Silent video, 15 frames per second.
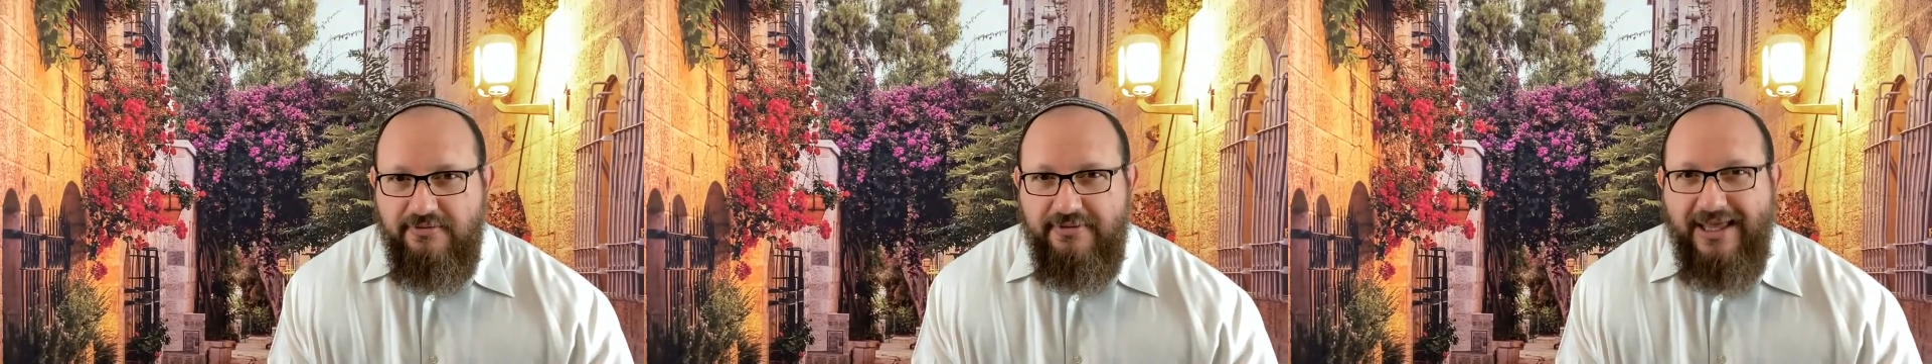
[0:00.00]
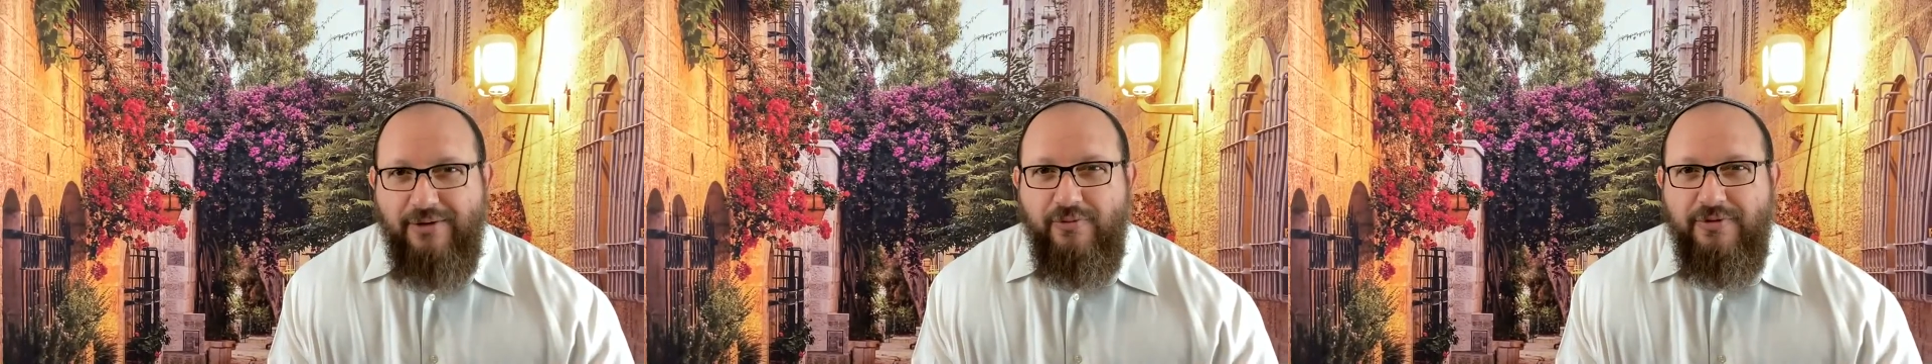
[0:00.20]

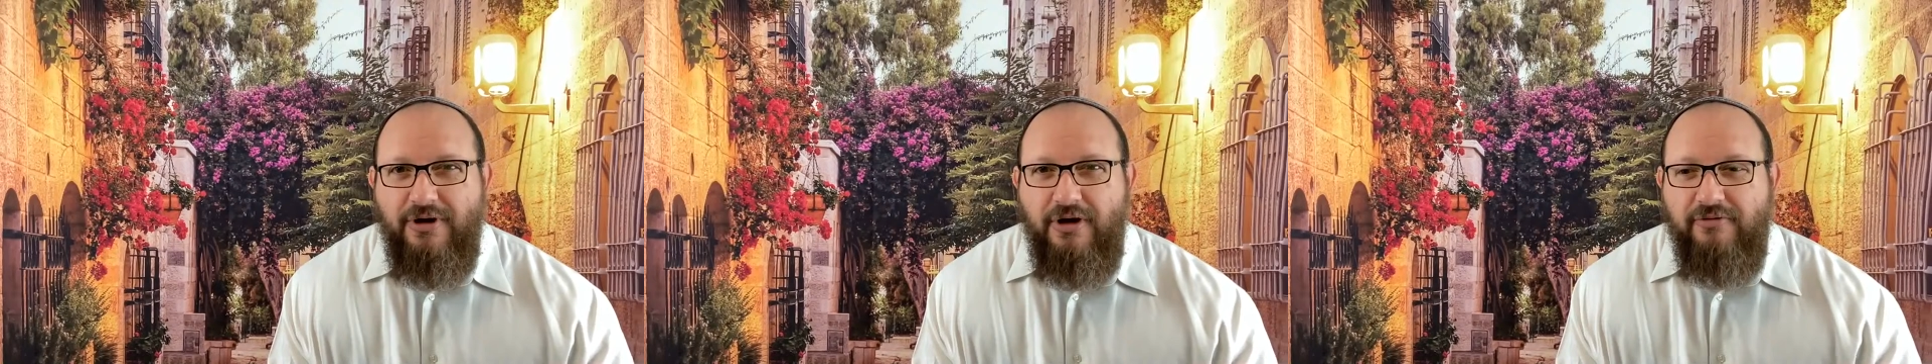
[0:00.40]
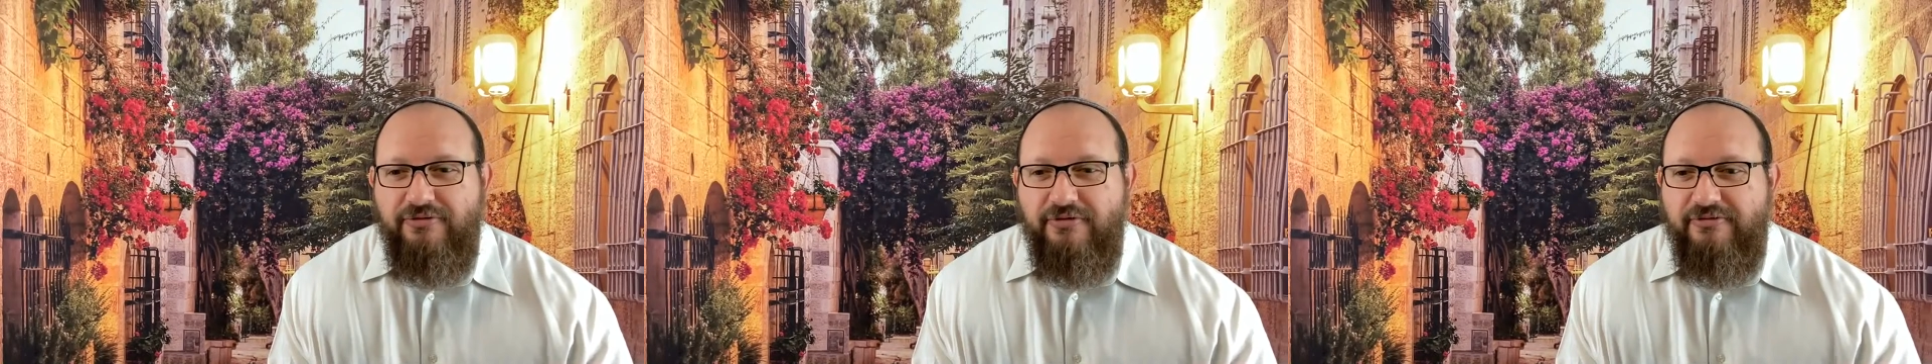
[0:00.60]
That went
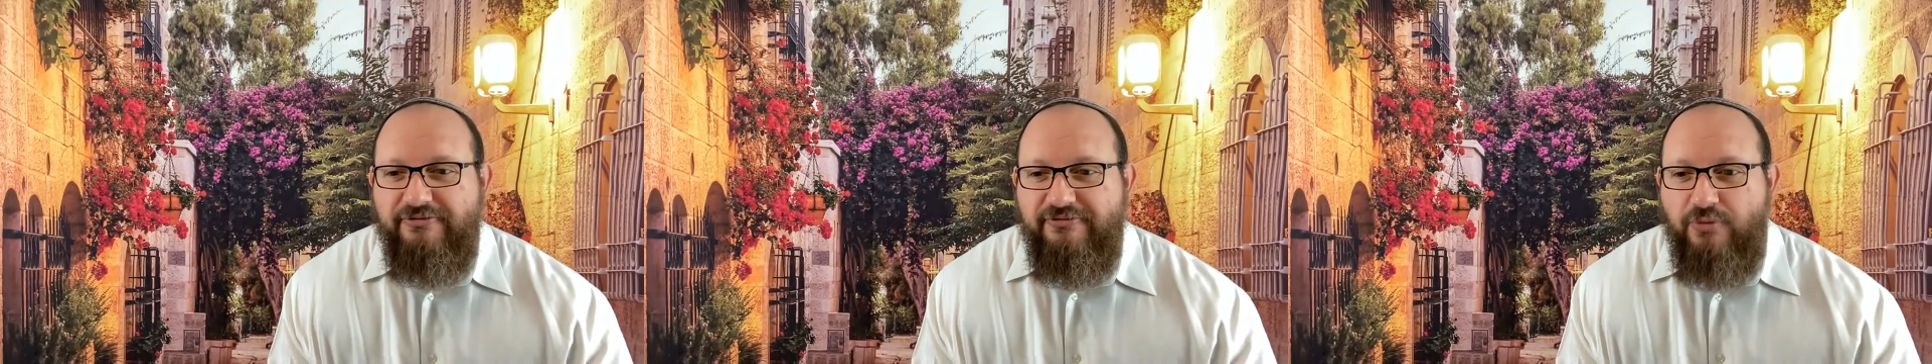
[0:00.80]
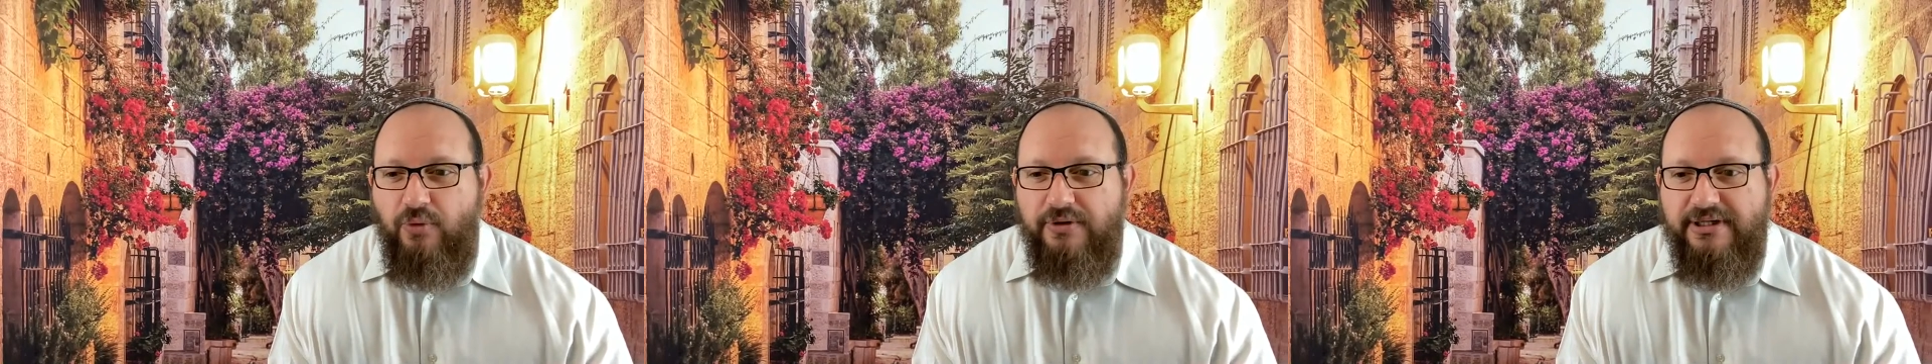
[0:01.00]
on for
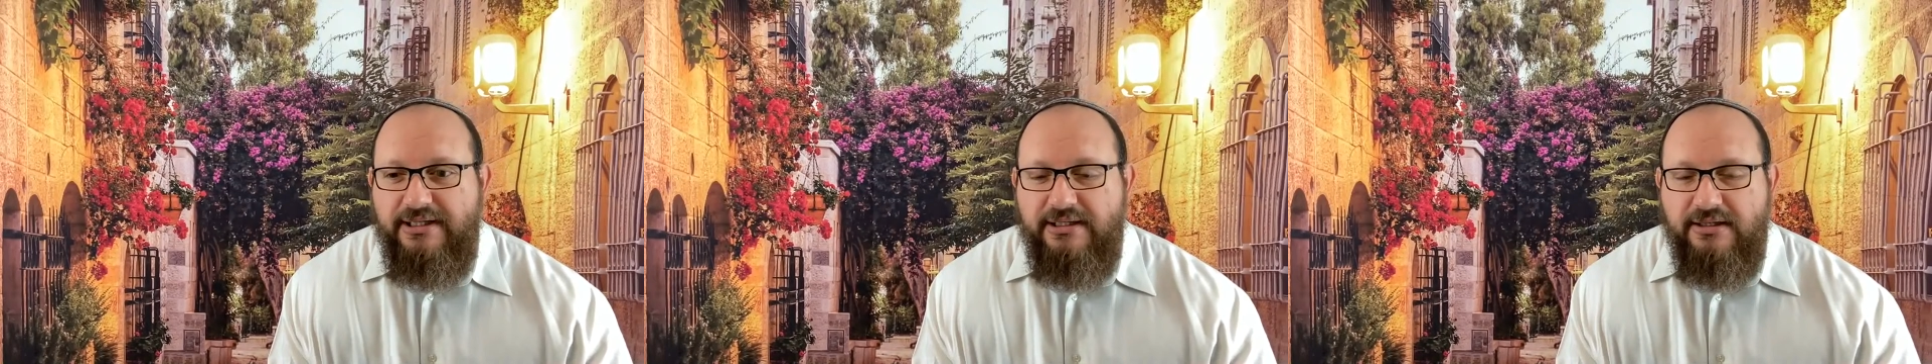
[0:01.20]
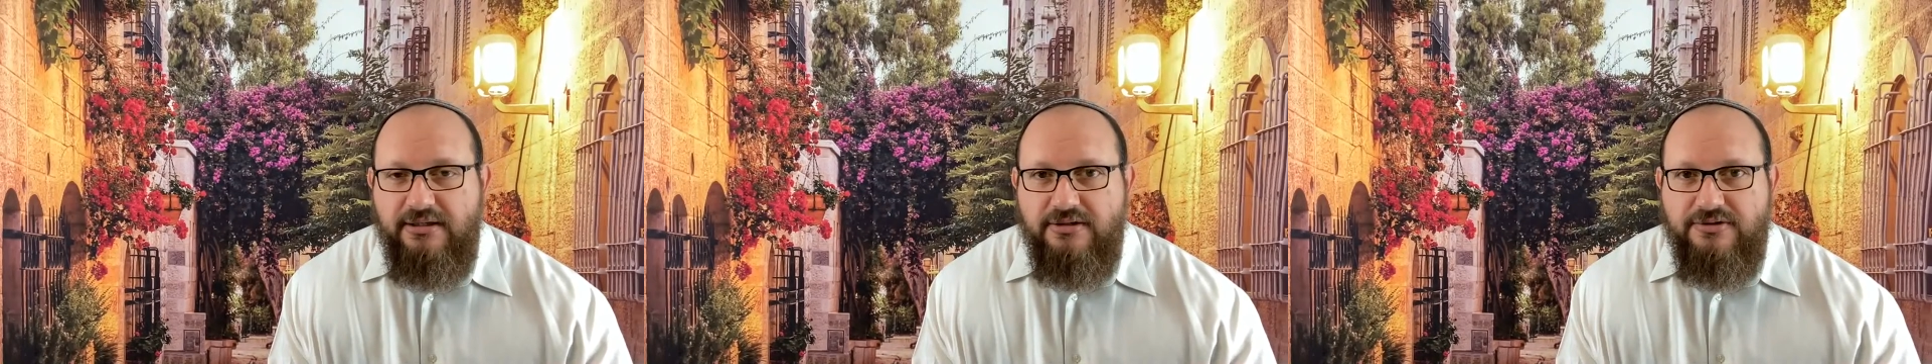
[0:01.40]
40
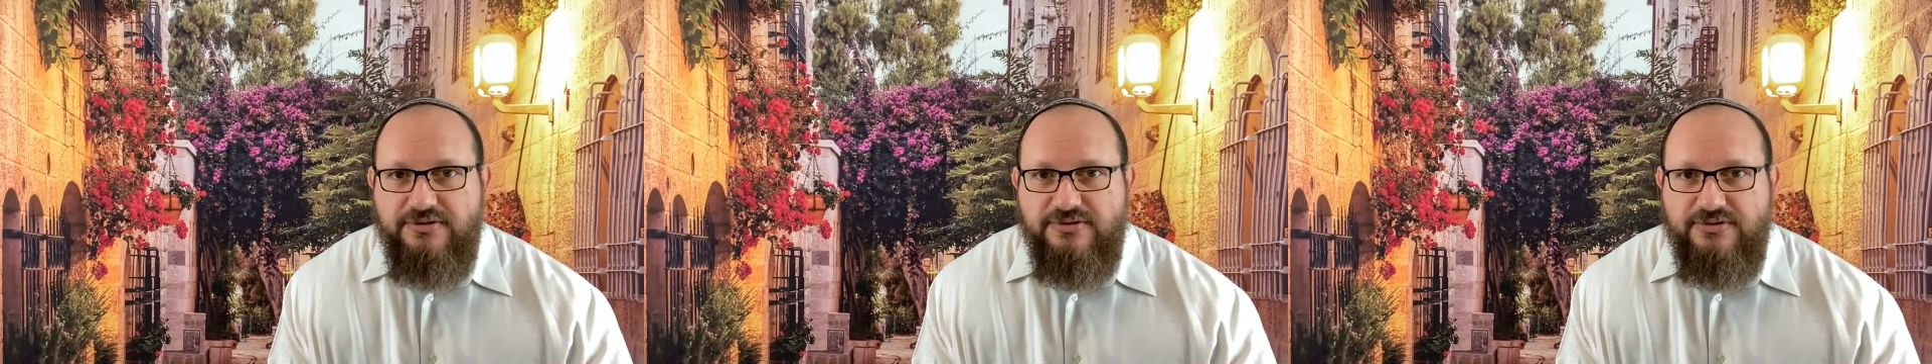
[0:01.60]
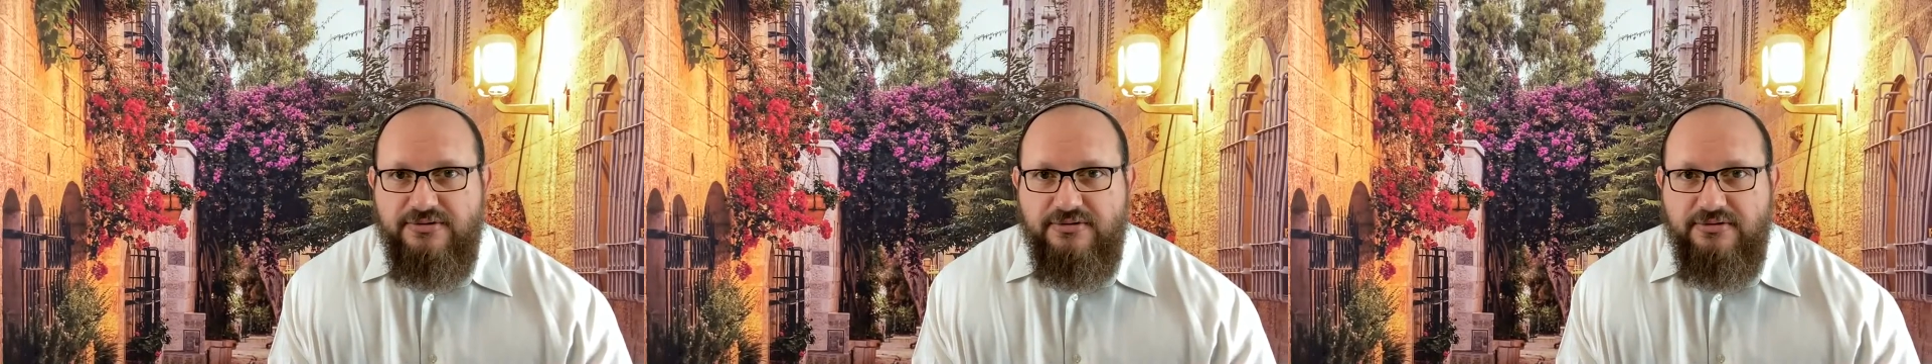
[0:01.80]

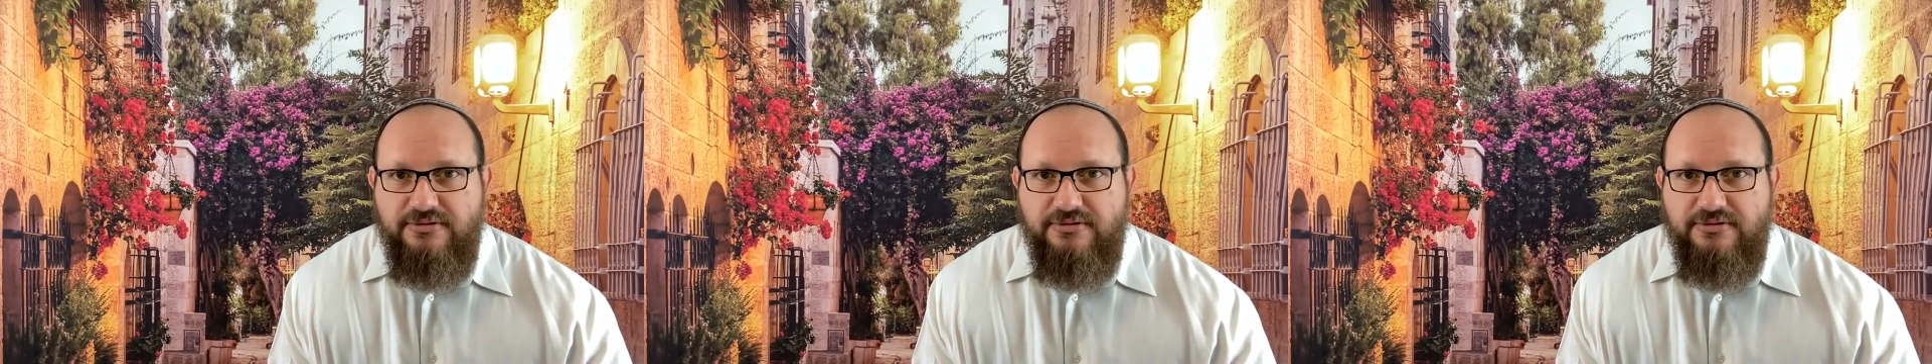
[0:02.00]
years.